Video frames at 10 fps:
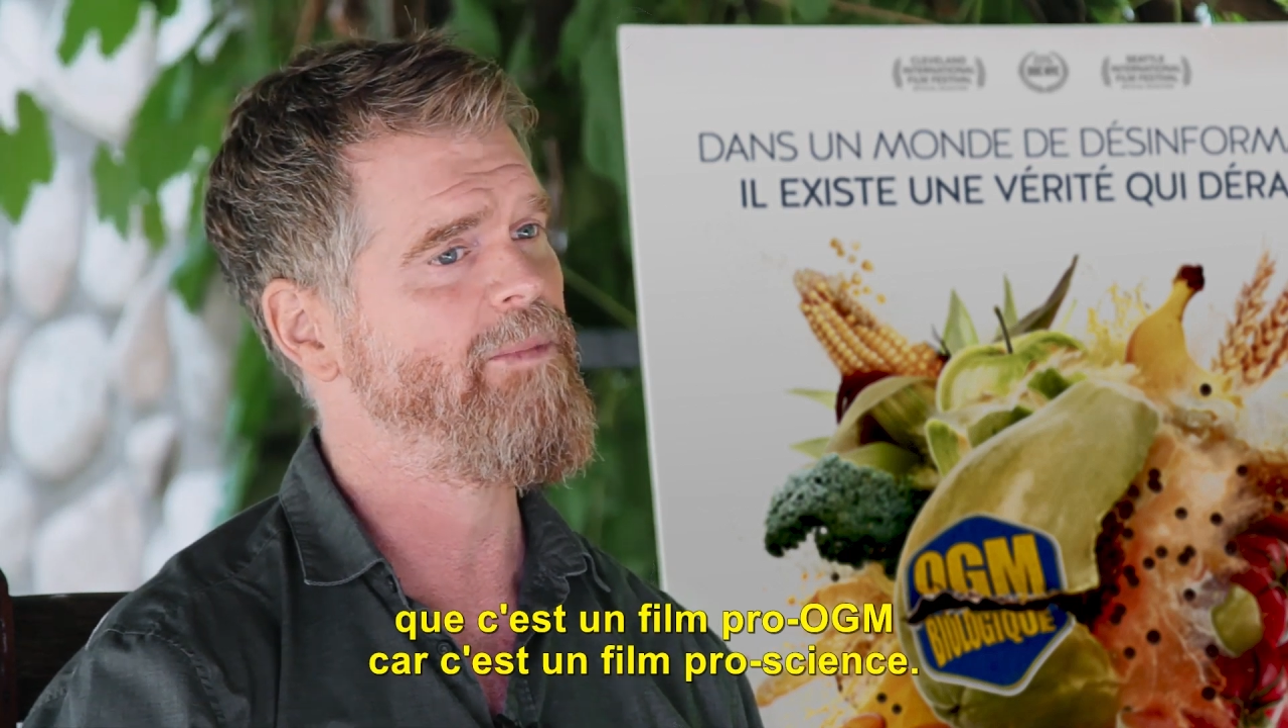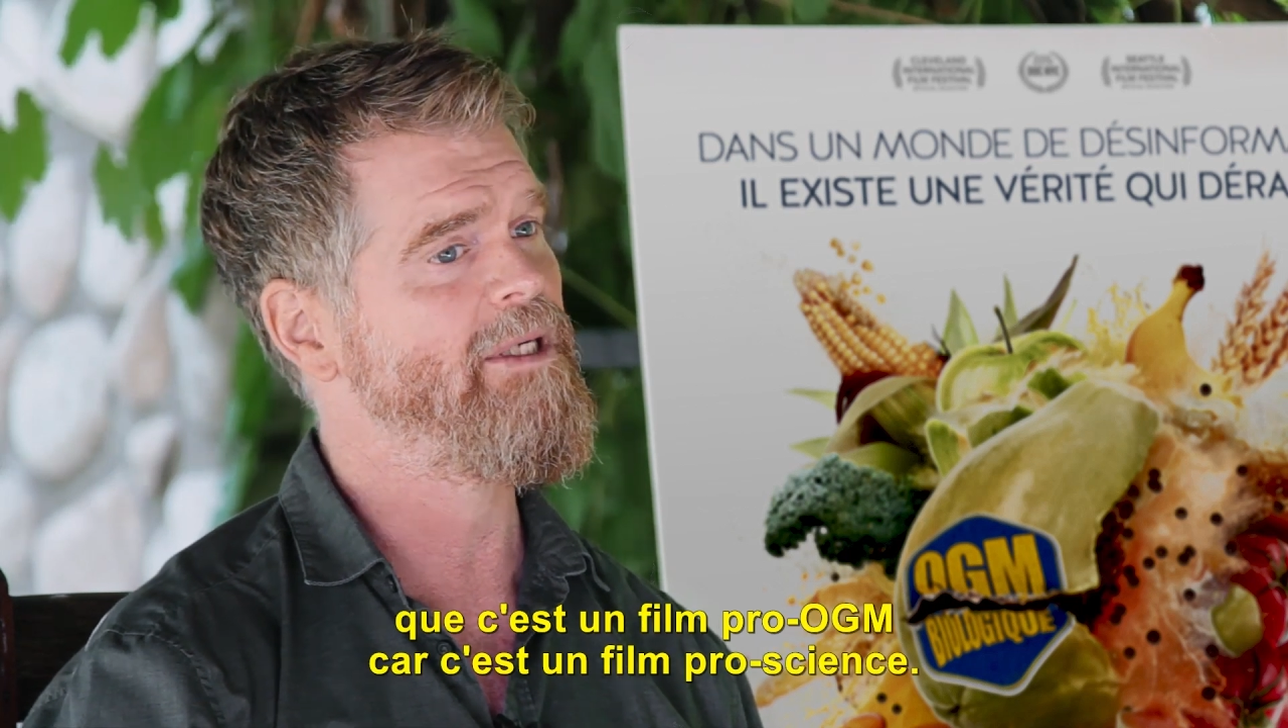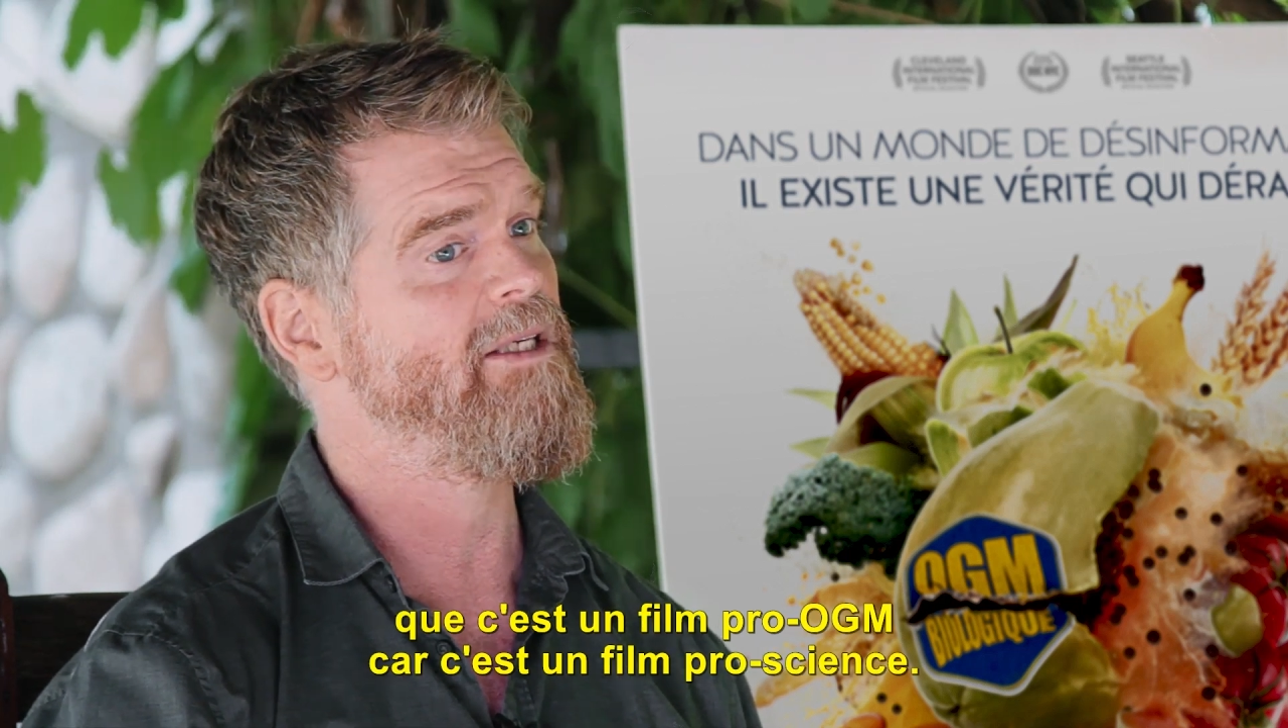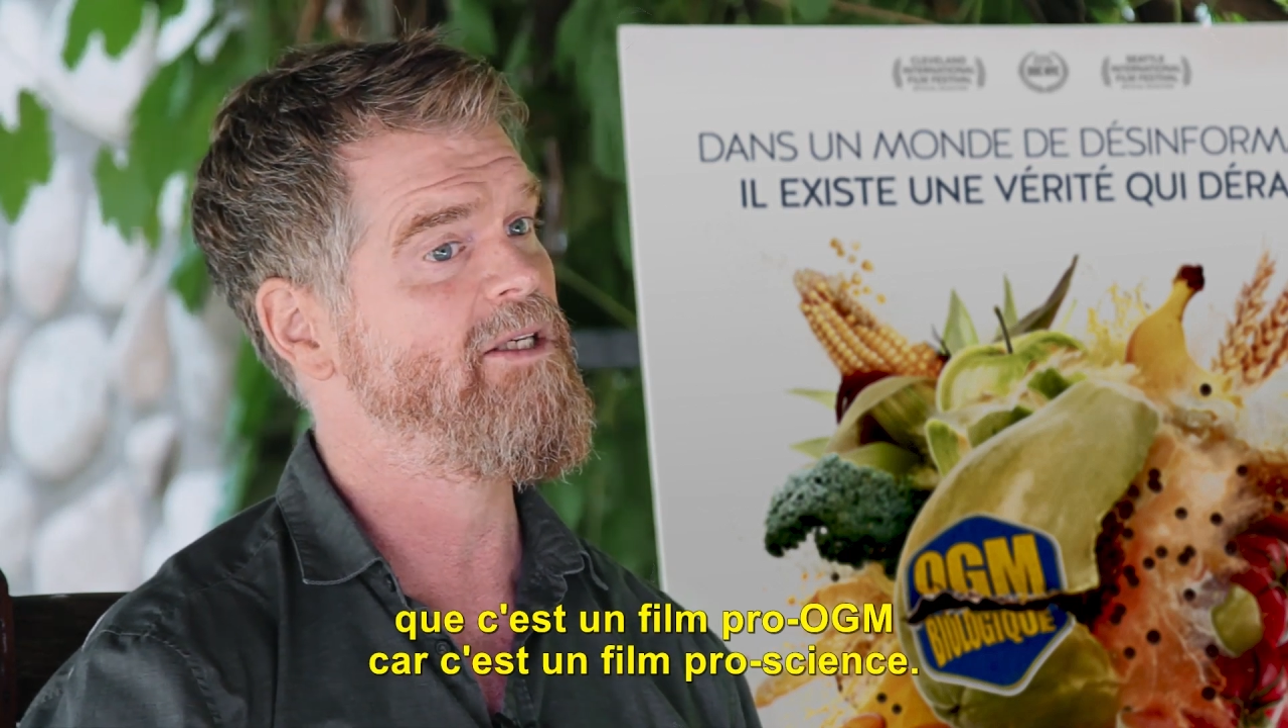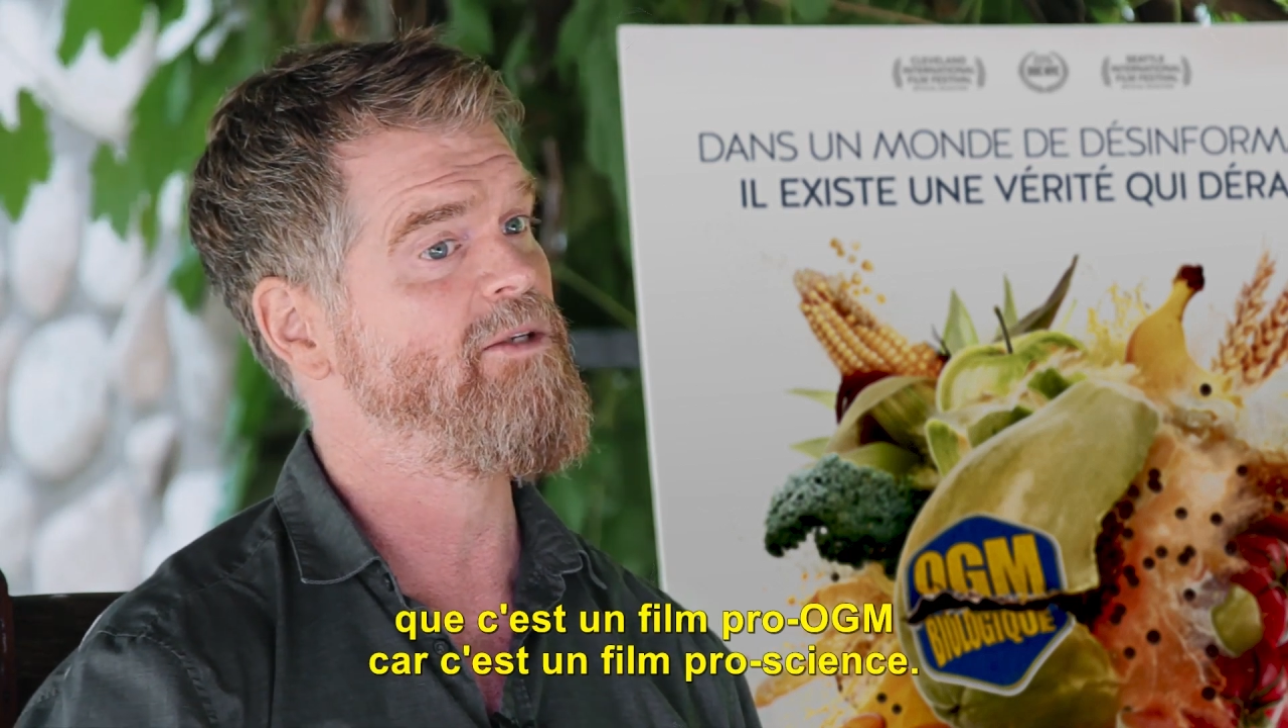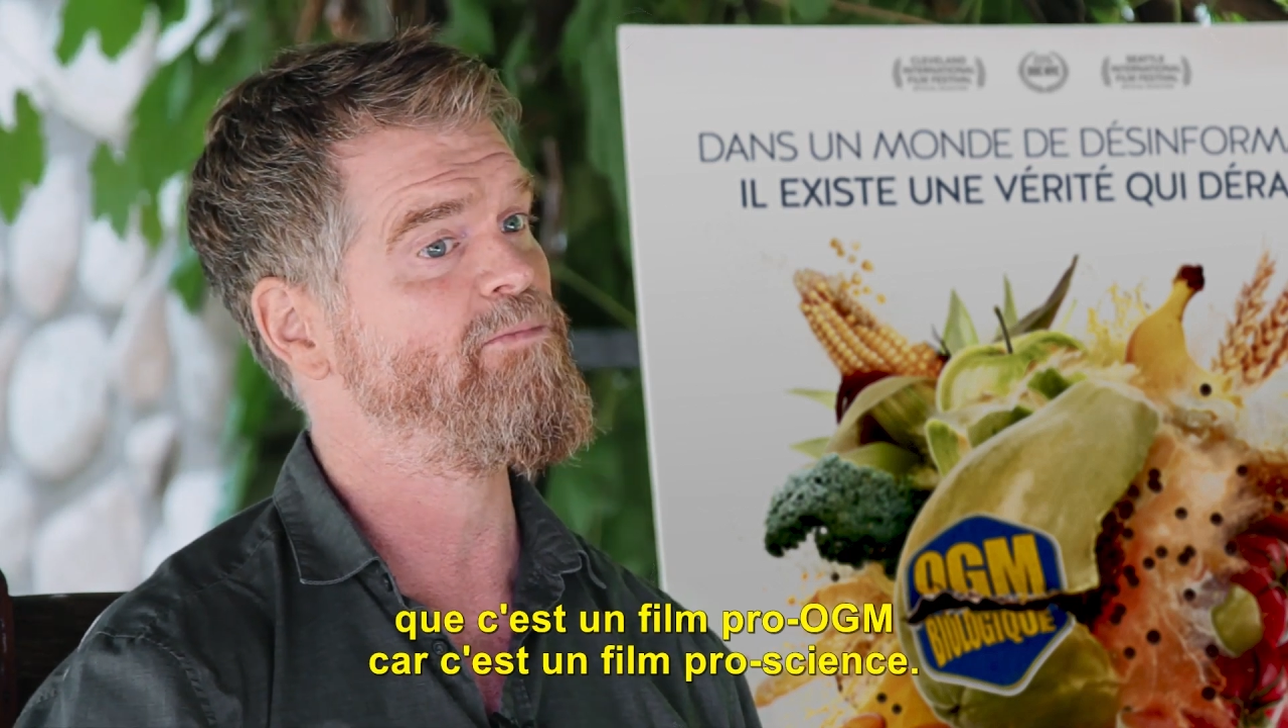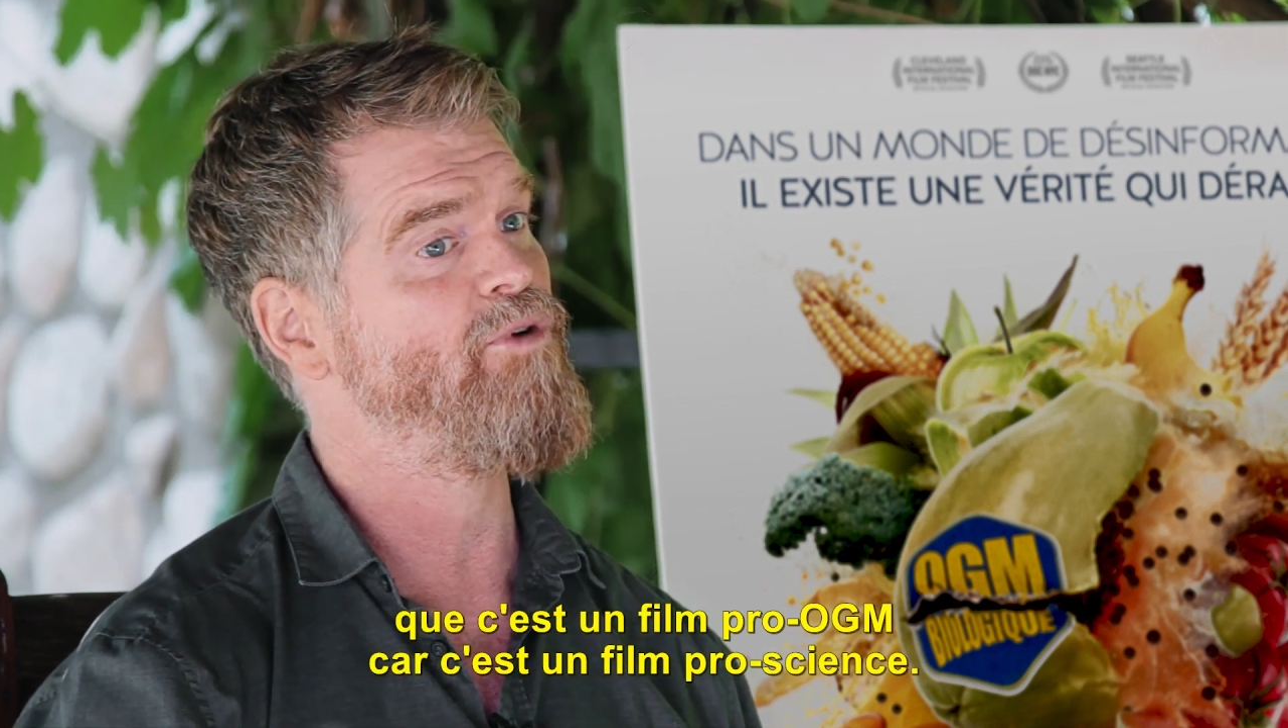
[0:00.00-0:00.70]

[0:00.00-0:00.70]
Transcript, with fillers: because it's a